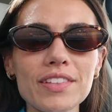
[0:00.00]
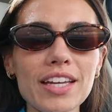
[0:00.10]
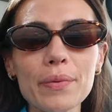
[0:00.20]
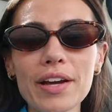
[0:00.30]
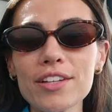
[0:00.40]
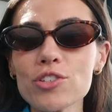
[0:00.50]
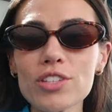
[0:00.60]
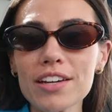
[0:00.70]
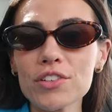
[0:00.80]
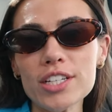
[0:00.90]
anyway, it's just
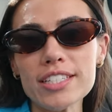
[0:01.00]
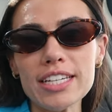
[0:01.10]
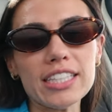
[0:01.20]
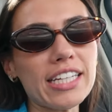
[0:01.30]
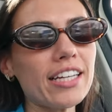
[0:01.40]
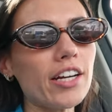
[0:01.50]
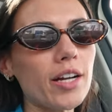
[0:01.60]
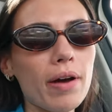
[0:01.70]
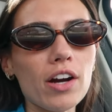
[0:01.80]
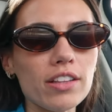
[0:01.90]
kind of crazy, and, like, hearing
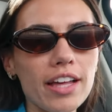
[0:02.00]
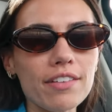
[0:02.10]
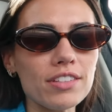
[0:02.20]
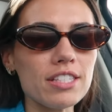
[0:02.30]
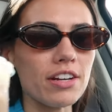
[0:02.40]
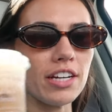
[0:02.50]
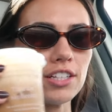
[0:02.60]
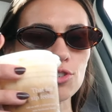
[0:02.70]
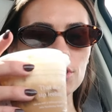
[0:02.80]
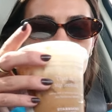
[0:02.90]
about her life is very
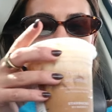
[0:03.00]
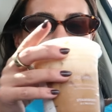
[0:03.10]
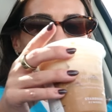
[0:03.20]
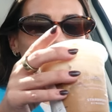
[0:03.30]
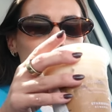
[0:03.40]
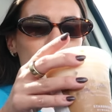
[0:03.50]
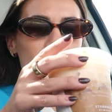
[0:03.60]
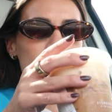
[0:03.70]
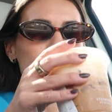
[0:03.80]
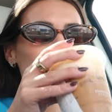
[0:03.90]
interesting,
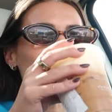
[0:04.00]
and